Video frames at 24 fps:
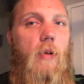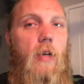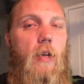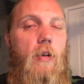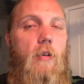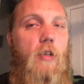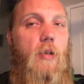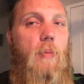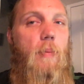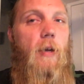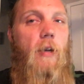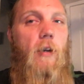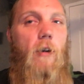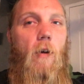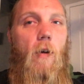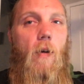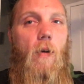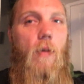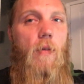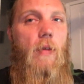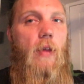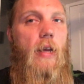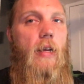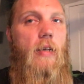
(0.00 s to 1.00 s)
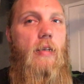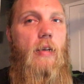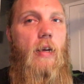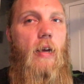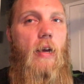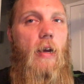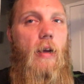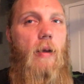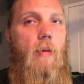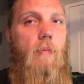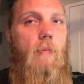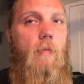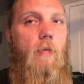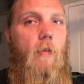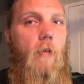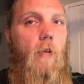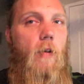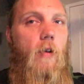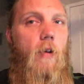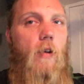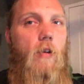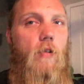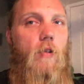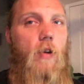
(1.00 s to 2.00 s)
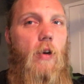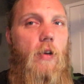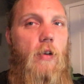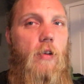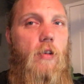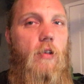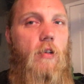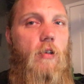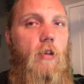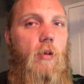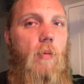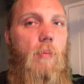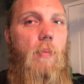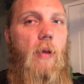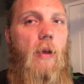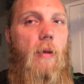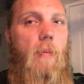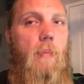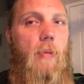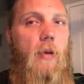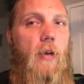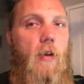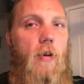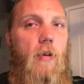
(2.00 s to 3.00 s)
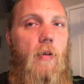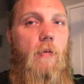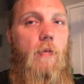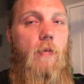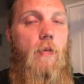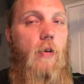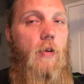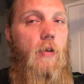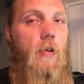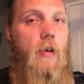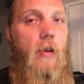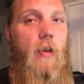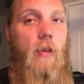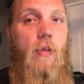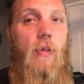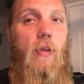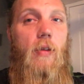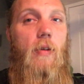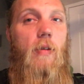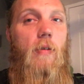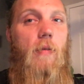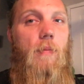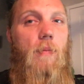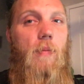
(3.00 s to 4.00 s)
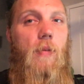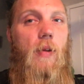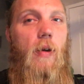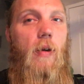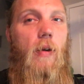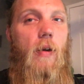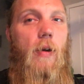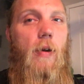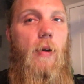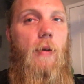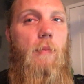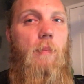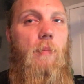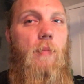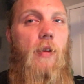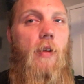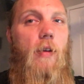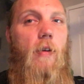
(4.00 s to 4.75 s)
you spend all that time trying to sculpt that beard for nothing. All right?